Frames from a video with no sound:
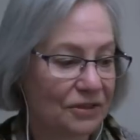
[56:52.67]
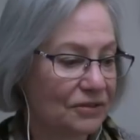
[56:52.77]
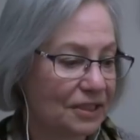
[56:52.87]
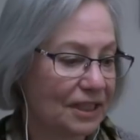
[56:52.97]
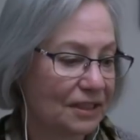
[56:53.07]

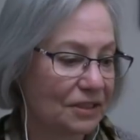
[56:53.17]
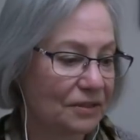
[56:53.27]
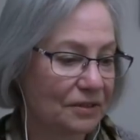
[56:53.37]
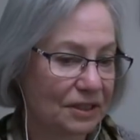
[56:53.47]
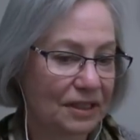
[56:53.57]
do see it
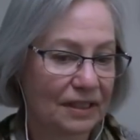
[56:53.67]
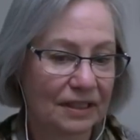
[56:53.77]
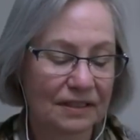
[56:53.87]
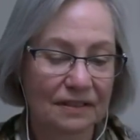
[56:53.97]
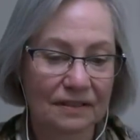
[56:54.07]
too. It
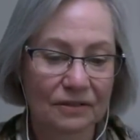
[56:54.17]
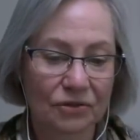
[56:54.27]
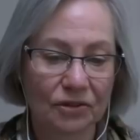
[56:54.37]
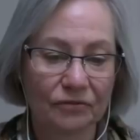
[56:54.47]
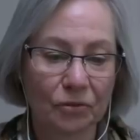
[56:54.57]
is
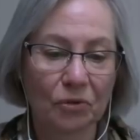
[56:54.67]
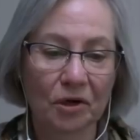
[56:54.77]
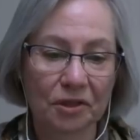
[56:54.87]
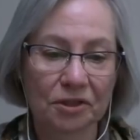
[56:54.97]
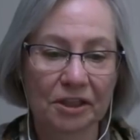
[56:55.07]
sort of a
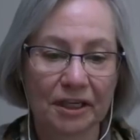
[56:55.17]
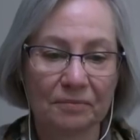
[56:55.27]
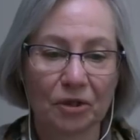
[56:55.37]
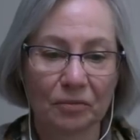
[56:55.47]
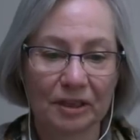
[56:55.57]

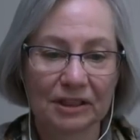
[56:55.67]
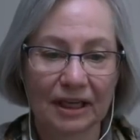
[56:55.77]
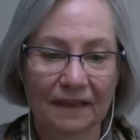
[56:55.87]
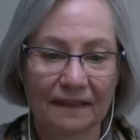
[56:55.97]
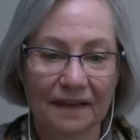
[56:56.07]
watershed moment,
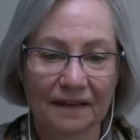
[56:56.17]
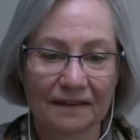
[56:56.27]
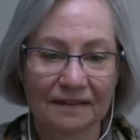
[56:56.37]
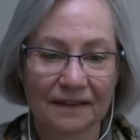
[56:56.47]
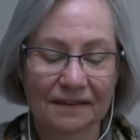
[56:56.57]
I think,
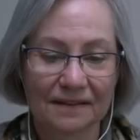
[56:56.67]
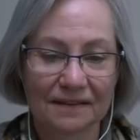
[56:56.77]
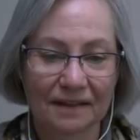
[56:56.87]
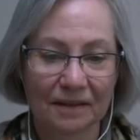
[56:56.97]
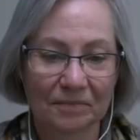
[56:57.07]

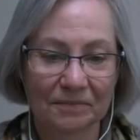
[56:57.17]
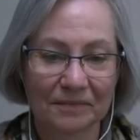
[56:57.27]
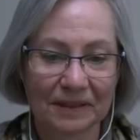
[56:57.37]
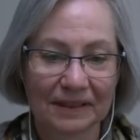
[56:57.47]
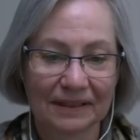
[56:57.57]
that's
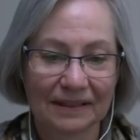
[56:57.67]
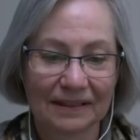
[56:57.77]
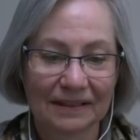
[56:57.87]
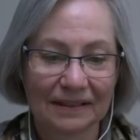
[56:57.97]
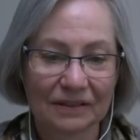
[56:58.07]

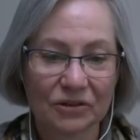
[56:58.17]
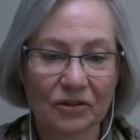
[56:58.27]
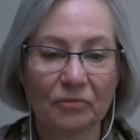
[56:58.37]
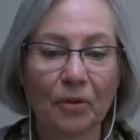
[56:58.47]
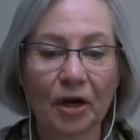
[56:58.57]

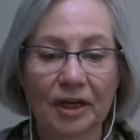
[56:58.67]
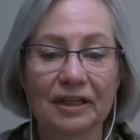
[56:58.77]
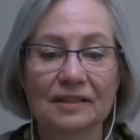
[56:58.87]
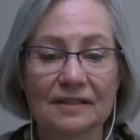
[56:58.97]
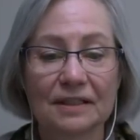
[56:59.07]
sort of
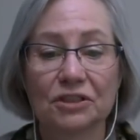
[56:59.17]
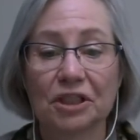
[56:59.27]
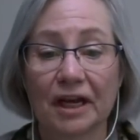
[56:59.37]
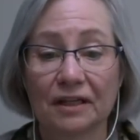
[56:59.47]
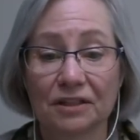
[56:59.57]
marking a sea
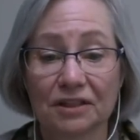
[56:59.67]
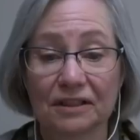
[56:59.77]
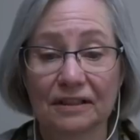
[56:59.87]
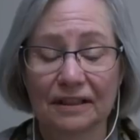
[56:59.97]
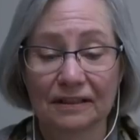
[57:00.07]
change.
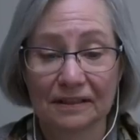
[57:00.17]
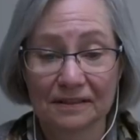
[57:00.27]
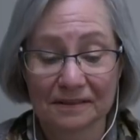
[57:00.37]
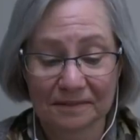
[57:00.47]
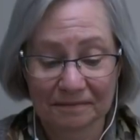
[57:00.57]
At
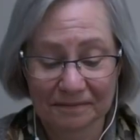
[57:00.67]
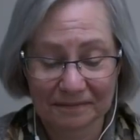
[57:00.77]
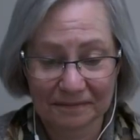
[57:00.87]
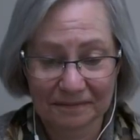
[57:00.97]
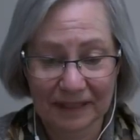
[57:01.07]
least
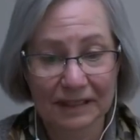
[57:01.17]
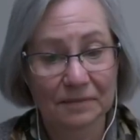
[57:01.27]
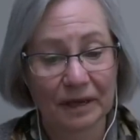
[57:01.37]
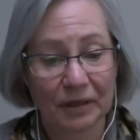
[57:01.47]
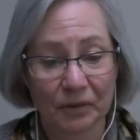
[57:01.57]

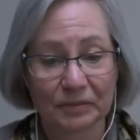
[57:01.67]
that's my hope.